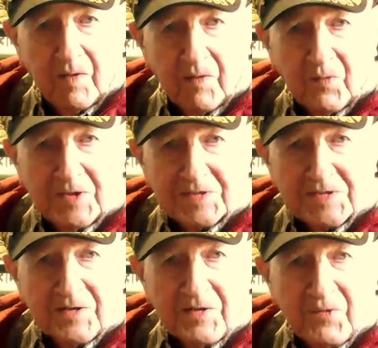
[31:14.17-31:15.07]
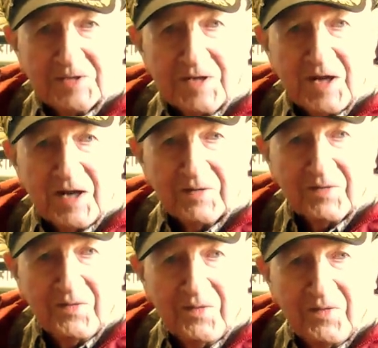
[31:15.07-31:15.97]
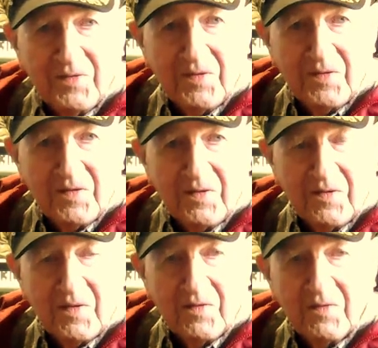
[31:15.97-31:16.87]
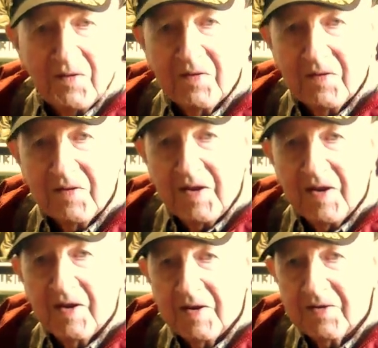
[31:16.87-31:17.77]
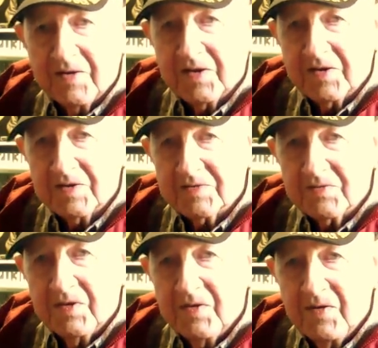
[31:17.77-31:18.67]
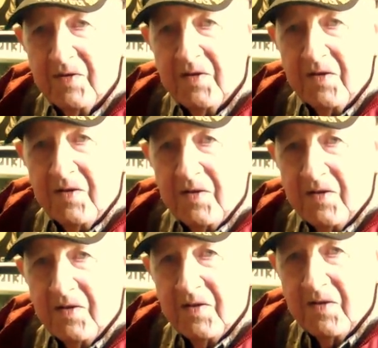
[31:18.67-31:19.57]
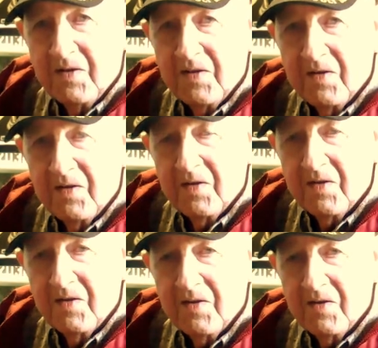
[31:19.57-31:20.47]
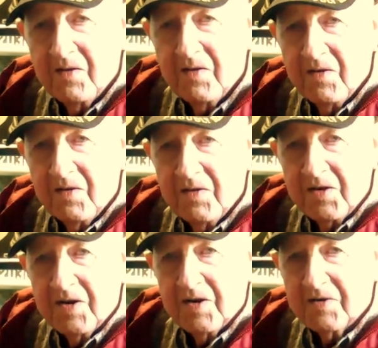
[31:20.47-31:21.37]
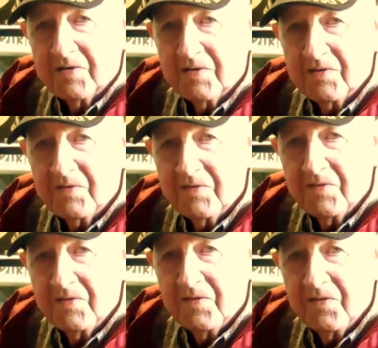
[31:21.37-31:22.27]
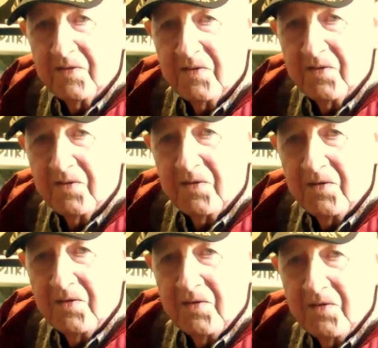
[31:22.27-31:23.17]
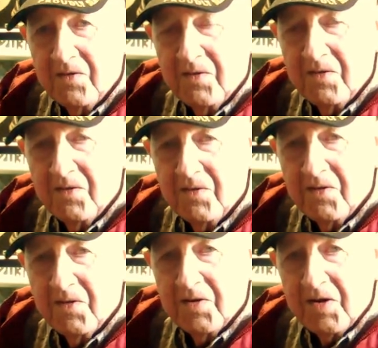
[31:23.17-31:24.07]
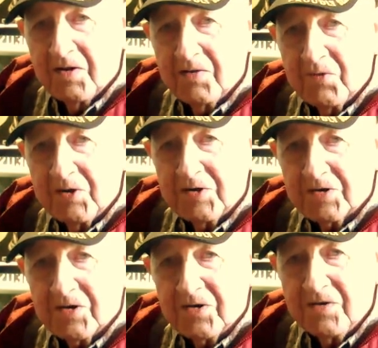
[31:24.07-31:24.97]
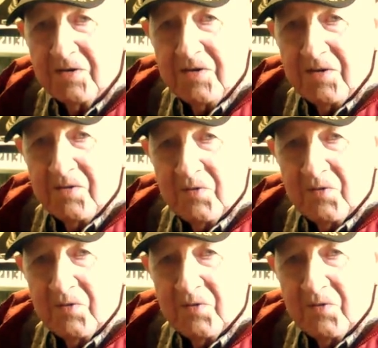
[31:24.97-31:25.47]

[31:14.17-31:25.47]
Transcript: Okay, I've seen pictures of it. It looked like a down parka. Uh, yeah. He said the other soldiers were pretty jealous of that yeah. because they were still in their summer uniform. Yeah. Uh, the during the bulge.